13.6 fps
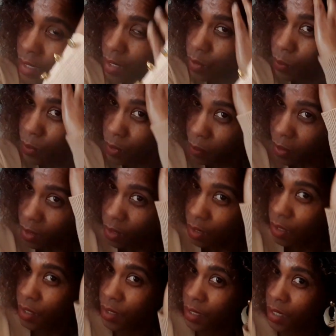It wouldn't be
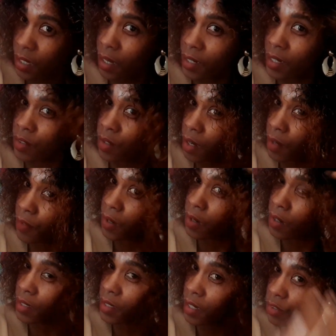curly unless you have
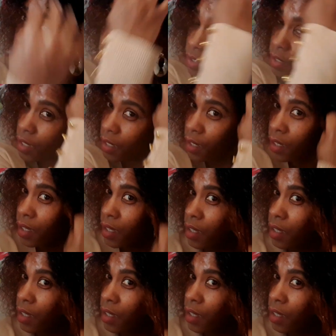curly texture here.